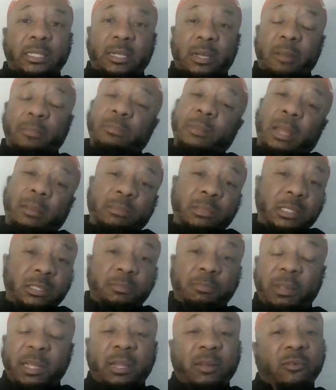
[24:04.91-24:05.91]
And I'm just
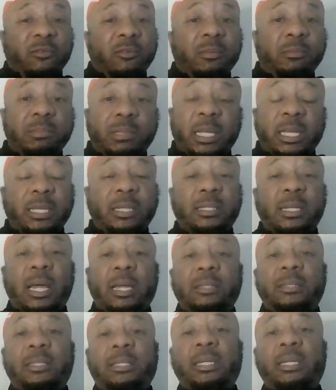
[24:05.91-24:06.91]
speaking from things
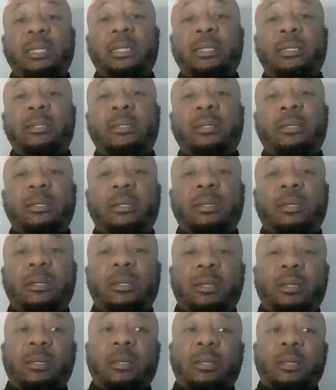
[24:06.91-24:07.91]
I've seen.
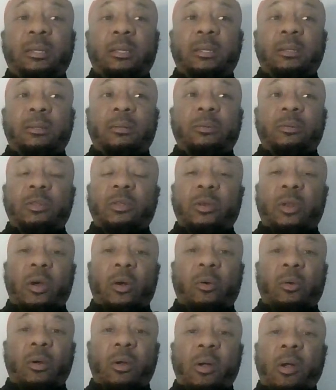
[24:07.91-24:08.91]

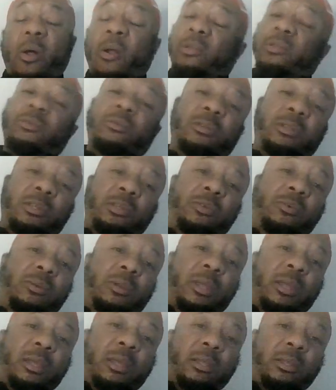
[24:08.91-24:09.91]
Are you
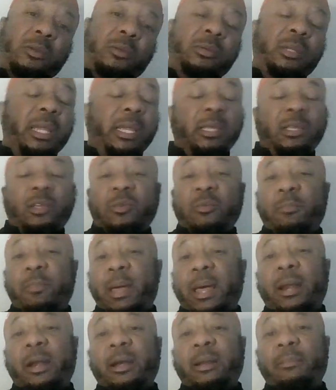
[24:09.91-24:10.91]
think you
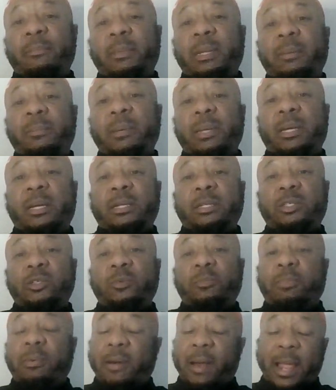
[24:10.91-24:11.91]
better than me because you
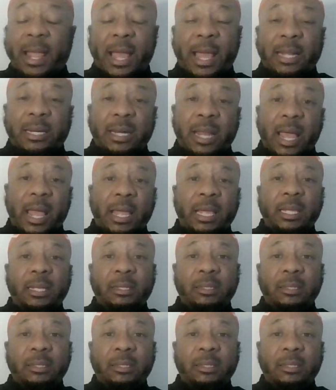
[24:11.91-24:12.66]
pray at night?